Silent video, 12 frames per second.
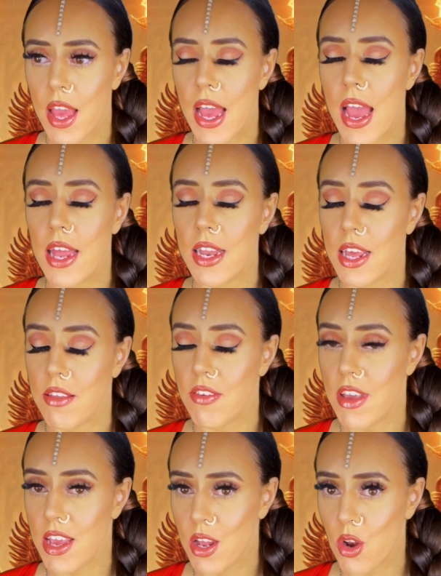And it's
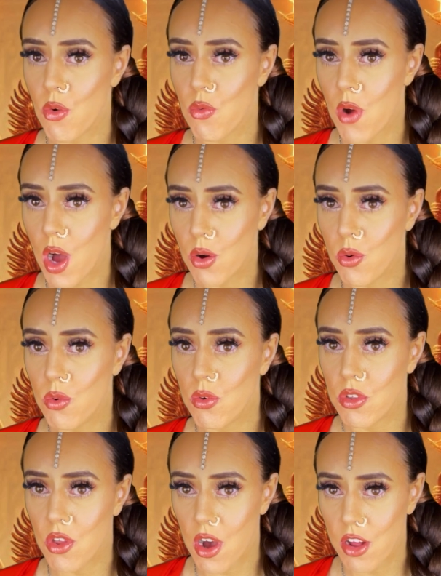in Rahu
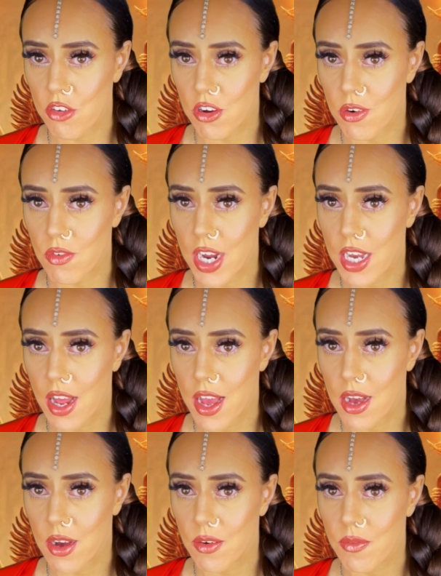Dasha right
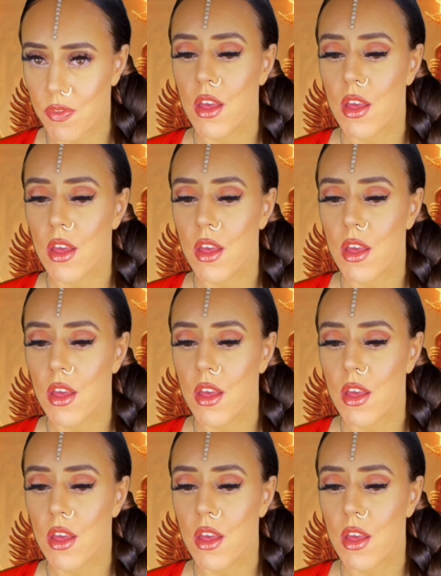now.